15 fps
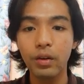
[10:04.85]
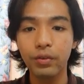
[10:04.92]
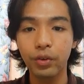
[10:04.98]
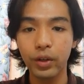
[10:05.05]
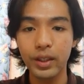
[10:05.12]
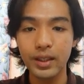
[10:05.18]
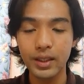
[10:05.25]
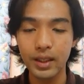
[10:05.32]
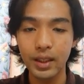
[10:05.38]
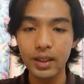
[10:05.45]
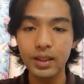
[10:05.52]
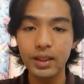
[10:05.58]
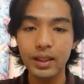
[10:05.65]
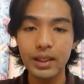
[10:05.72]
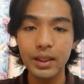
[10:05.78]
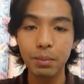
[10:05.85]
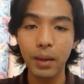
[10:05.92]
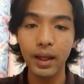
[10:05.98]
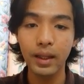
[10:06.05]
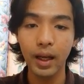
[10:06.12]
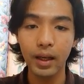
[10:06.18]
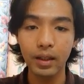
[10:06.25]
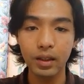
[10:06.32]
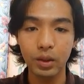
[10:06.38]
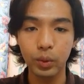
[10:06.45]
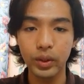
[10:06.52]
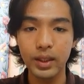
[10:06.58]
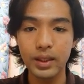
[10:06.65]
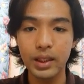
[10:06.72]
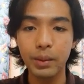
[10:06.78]
For instance, the Smart Tunnel,
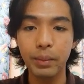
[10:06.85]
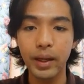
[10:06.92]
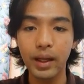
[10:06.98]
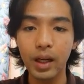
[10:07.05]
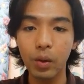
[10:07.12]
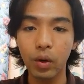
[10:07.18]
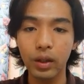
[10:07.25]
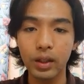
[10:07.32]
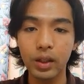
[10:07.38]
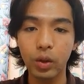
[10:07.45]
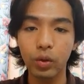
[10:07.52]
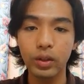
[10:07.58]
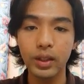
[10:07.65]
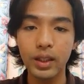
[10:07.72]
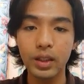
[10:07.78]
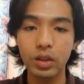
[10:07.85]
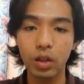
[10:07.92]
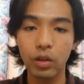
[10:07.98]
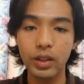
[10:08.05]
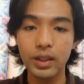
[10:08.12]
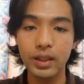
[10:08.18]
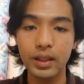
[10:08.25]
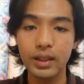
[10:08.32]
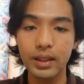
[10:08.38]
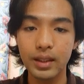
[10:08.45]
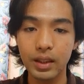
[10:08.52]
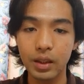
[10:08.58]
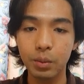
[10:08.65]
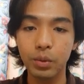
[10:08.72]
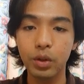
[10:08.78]
which is a mega water holding storage
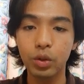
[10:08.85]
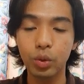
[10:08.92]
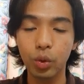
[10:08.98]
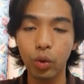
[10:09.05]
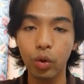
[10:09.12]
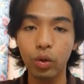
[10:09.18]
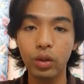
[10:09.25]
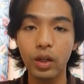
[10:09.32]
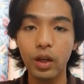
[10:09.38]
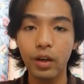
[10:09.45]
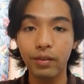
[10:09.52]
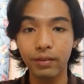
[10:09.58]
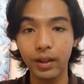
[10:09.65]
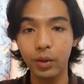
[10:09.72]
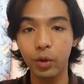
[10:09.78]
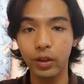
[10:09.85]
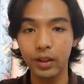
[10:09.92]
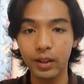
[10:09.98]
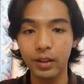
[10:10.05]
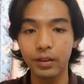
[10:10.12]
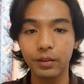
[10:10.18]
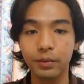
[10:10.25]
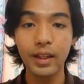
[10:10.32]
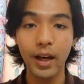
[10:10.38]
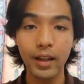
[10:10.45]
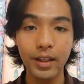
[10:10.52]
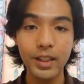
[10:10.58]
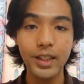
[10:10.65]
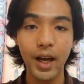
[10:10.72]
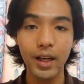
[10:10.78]
system to hold floodwater.
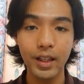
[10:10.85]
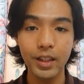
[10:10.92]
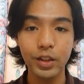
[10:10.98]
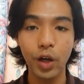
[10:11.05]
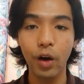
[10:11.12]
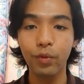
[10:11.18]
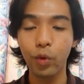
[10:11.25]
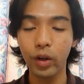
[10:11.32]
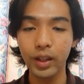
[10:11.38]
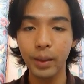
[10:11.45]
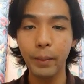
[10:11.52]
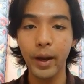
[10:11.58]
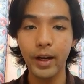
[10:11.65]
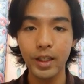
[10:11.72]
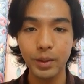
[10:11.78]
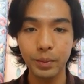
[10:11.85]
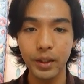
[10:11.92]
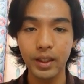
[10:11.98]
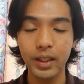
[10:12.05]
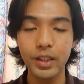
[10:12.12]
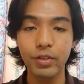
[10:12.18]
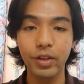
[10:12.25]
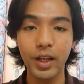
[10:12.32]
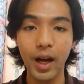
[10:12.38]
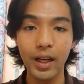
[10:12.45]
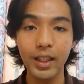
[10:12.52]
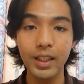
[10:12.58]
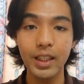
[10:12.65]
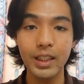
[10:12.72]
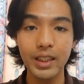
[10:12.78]
Another challenge of water management is
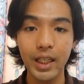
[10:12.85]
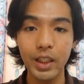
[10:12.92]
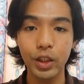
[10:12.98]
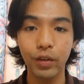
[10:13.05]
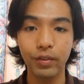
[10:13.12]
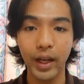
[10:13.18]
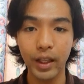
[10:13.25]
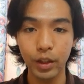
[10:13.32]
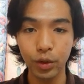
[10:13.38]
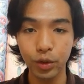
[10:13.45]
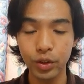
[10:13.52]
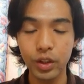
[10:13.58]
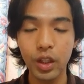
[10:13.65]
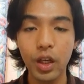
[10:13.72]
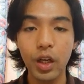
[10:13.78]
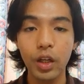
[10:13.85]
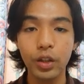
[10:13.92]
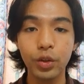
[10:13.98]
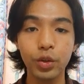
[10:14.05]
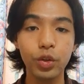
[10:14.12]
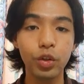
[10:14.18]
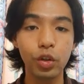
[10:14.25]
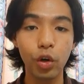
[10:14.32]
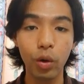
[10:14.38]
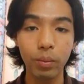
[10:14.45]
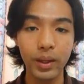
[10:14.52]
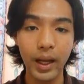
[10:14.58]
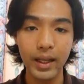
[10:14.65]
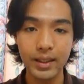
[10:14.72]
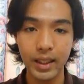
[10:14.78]
regarding the change of land use. Due to
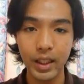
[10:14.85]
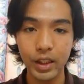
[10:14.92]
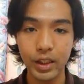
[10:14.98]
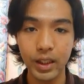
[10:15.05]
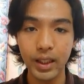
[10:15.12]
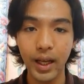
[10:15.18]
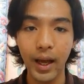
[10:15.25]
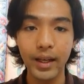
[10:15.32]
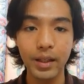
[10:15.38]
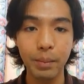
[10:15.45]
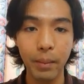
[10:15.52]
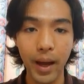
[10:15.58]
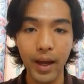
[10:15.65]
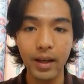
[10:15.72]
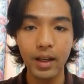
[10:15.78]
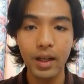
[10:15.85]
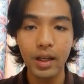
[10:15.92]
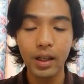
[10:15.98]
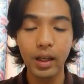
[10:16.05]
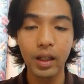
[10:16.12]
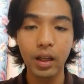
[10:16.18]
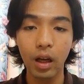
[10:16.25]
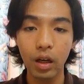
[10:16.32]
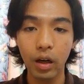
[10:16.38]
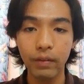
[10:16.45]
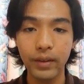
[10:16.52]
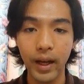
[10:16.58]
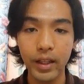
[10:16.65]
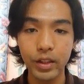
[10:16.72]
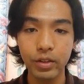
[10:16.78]
globalization and demand, a lot of
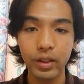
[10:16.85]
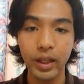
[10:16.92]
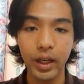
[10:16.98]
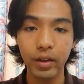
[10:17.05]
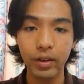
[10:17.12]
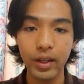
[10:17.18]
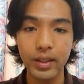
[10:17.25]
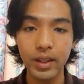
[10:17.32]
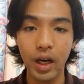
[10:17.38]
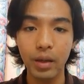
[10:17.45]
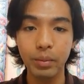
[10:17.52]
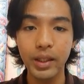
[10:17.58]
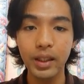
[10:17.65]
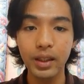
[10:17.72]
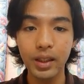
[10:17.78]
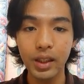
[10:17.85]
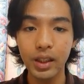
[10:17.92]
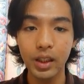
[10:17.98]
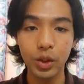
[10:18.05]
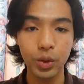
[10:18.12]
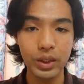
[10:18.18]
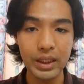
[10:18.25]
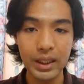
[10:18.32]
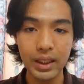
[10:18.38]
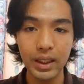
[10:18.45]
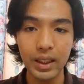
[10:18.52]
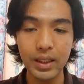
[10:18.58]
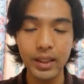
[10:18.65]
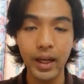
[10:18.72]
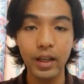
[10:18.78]
natural areas are being turned into
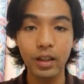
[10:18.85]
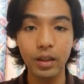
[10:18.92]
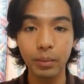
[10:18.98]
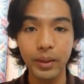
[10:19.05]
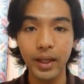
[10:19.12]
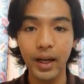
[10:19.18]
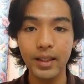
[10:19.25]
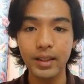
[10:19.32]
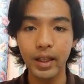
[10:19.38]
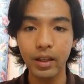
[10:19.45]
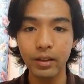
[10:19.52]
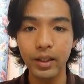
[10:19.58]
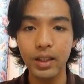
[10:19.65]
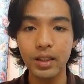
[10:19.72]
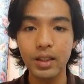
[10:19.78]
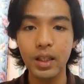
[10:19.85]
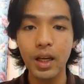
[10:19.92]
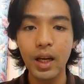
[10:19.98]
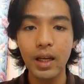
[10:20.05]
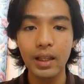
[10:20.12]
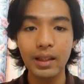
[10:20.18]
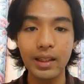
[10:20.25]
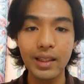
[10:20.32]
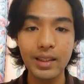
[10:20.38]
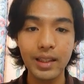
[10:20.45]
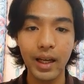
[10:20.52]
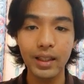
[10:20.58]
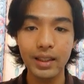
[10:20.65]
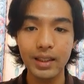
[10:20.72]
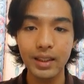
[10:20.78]
cities and urbanized areas. This
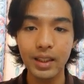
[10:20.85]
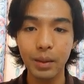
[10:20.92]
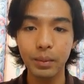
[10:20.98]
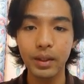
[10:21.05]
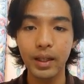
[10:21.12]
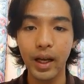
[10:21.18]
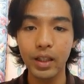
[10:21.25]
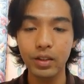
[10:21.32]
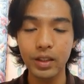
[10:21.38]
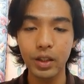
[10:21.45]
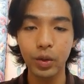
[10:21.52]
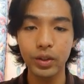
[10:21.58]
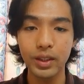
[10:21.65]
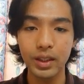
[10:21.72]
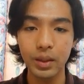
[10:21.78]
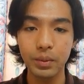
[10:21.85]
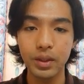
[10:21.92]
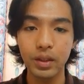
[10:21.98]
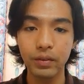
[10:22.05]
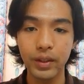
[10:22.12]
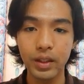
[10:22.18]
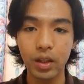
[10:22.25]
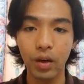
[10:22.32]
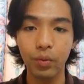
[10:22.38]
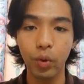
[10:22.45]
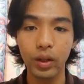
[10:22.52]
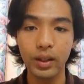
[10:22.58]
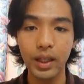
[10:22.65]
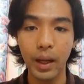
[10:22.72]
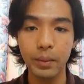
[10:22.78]
can disturb the natural ecosystem service of
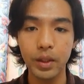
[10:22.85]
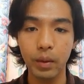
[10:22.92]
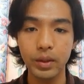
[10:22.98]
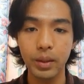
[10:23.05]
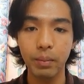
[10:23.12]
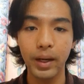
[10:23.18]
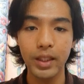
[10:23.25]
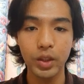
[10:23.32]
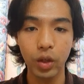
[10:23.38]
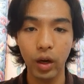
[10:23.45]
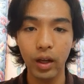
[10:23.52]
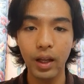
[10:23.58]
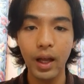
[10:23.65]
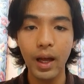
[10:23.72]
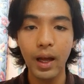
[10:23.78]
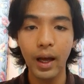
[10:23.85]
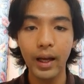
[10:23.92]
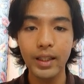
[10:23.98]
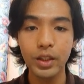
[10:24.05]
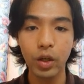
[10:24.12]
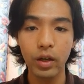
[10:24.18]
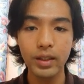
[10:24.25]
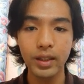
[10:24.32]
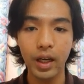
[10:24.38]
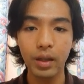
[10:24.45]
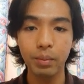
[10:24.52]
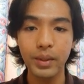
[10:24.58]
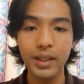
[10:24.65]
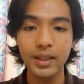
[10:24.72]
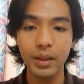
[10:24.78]
water absorption by soil, as soils are
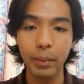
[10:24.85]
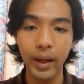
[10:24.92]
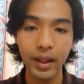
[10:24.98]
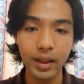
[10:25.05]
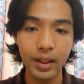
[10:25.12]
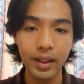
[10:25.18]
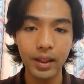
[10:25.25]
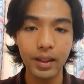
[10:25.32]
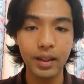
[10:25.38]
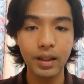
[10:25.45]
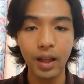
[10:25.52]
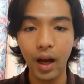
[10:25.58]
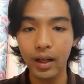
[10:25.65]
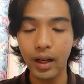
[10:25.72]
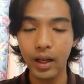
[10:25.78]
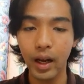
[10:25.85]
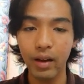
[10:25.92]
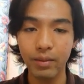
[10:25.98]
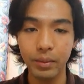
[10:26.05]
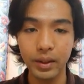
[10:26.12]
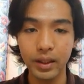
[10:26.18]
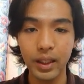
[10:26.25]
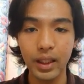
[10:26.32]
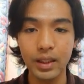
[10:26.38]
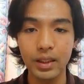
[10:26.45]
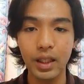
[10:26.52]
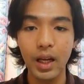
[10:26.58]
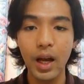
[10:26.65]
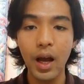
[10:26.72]
being cemented, tarred, and have buildings.